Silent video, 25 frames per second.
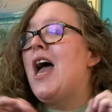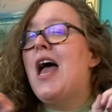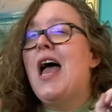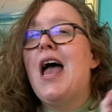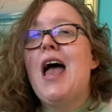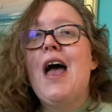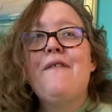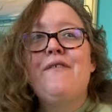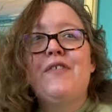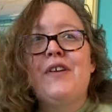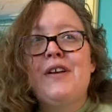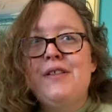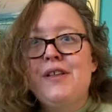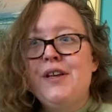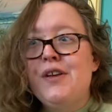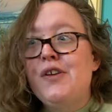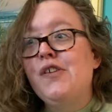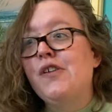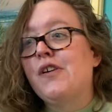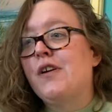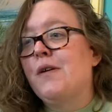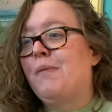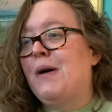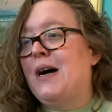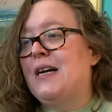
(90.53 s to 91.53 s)
everything you
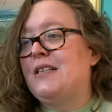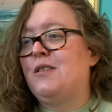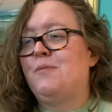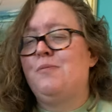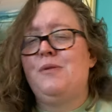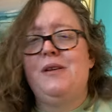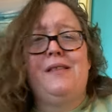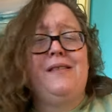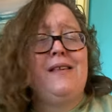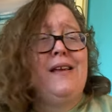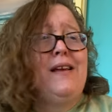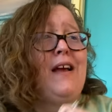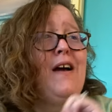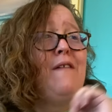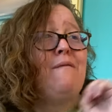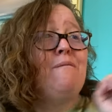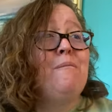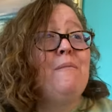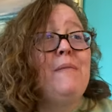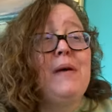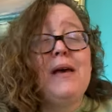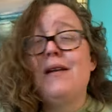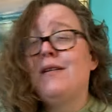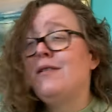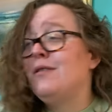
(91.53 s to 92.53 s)
can possibly think of,
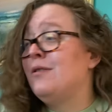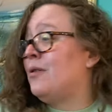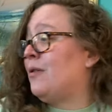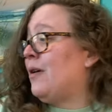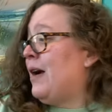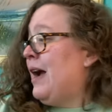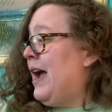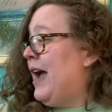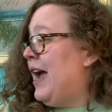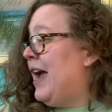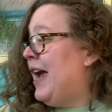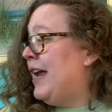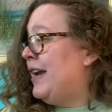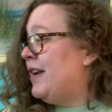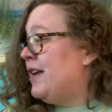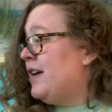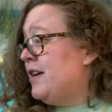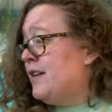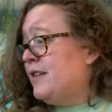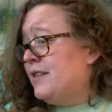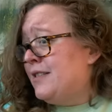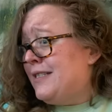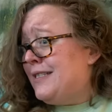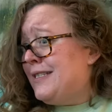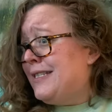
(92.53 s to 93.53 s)
middle grade,
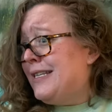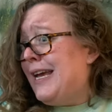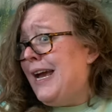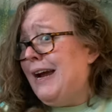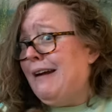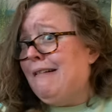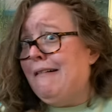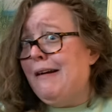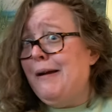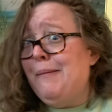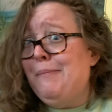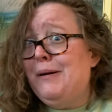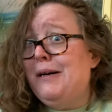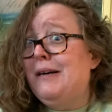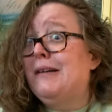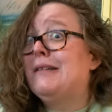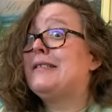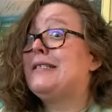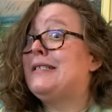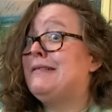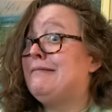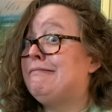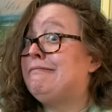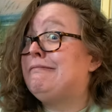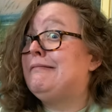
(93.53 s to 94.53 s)
scary
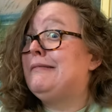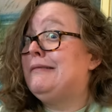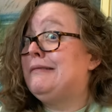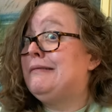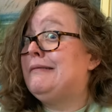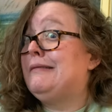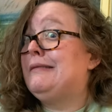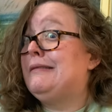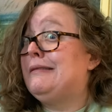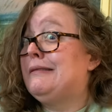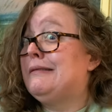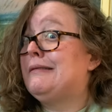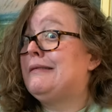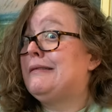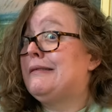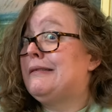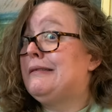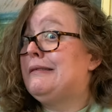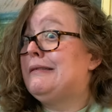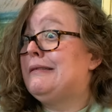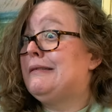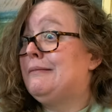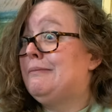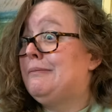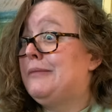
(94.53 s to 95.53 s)
books,
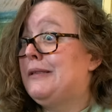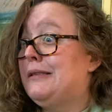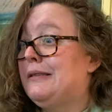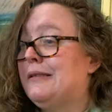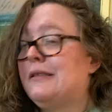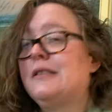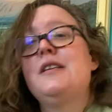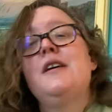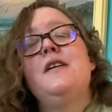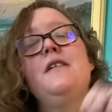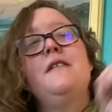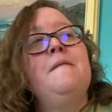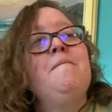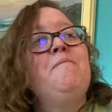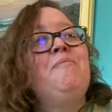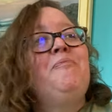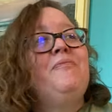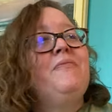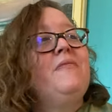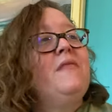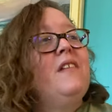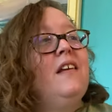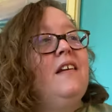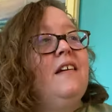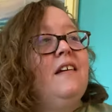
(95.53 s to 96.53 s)
scary books,
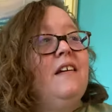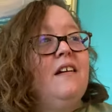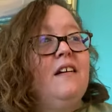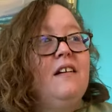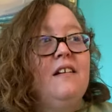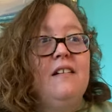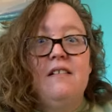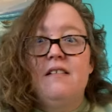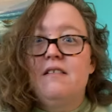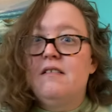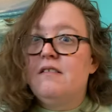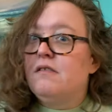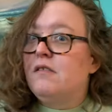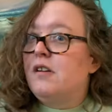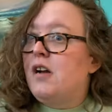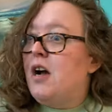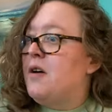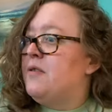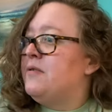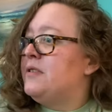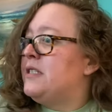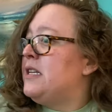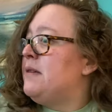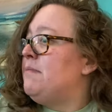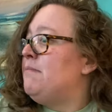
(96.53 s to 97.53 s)

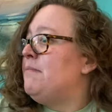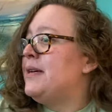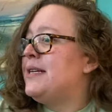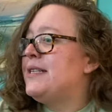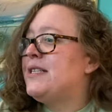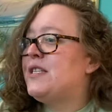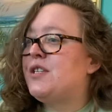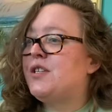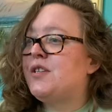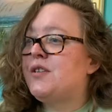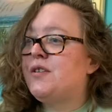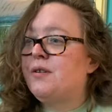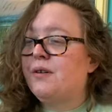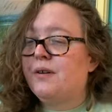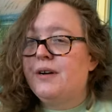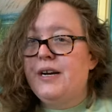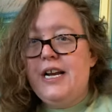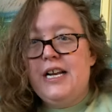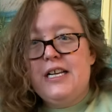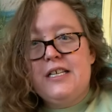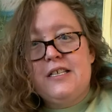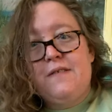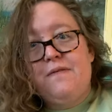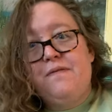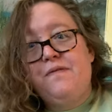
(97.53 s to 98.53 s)
cozy
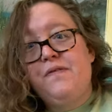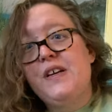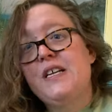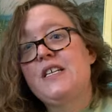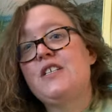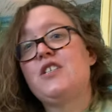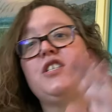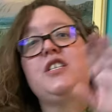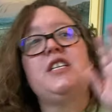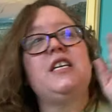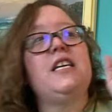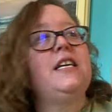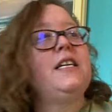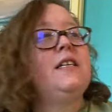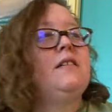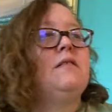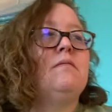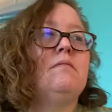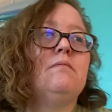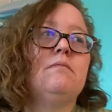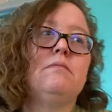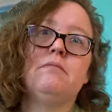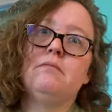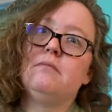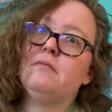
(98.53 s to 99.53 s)
mysteries,
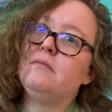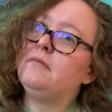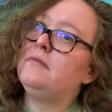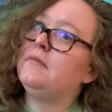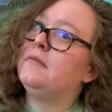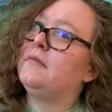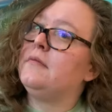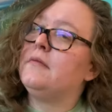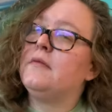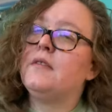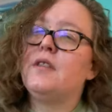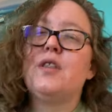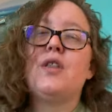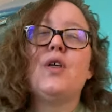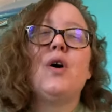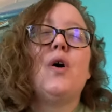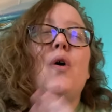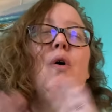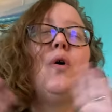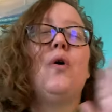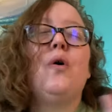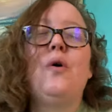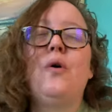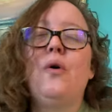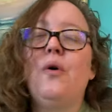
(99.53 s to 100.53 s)
fiction, the
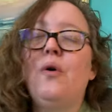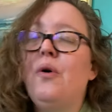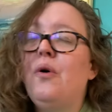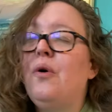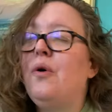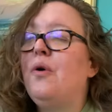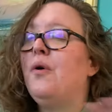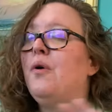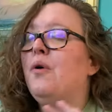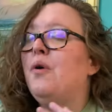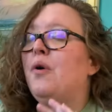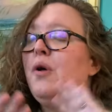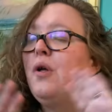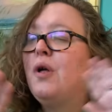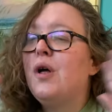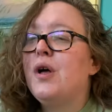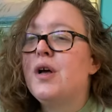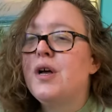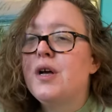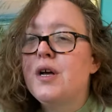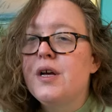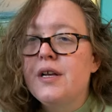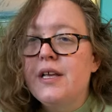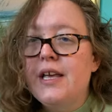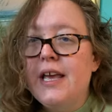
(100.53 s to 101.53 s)
whole
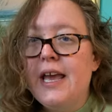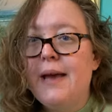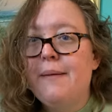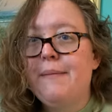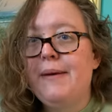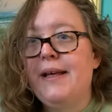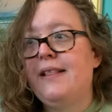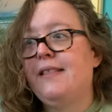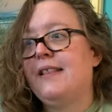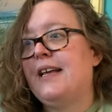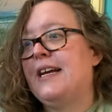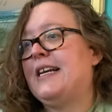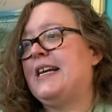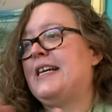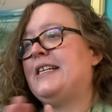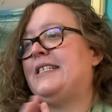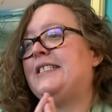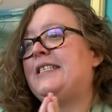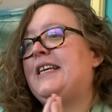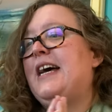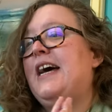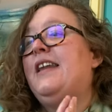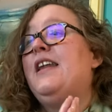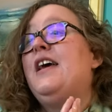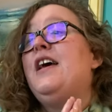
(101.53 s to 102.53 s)
gamut. Like I
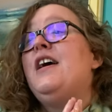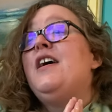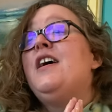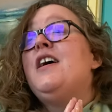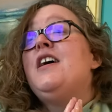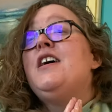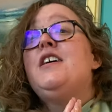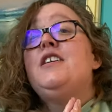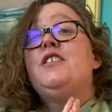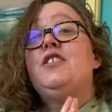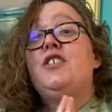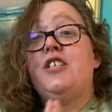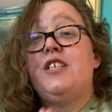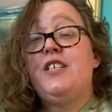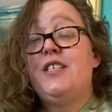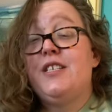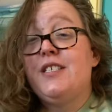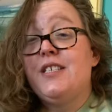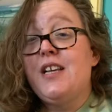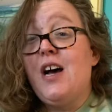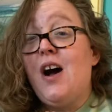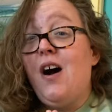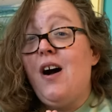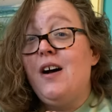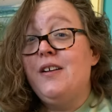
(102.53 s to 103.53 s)
said, she
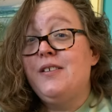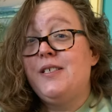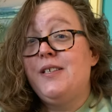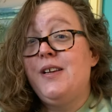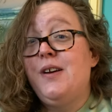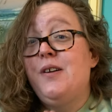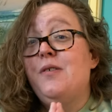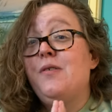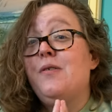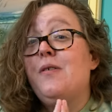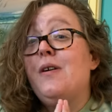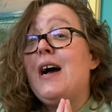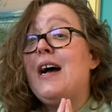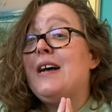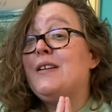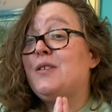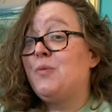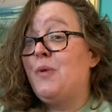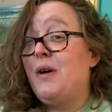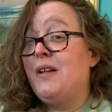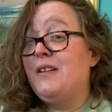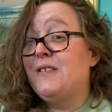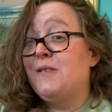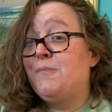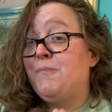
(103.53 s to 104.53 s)
is also, as
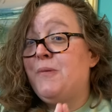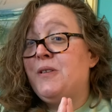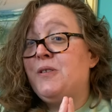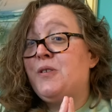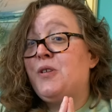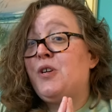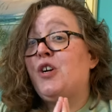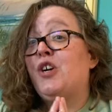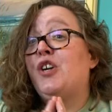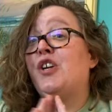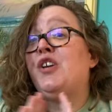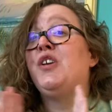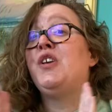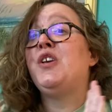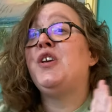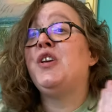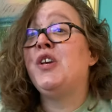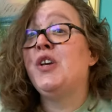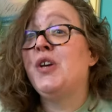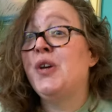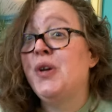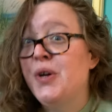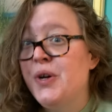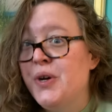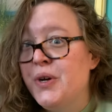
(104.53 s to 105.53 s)
well as Spencer,
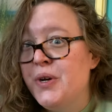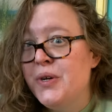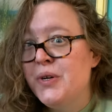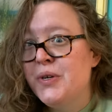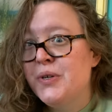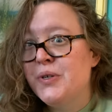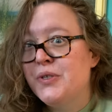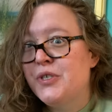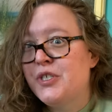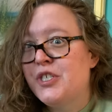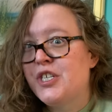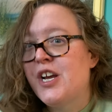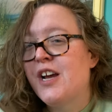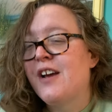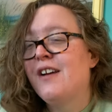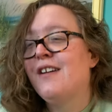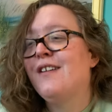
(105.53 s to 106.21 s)
huge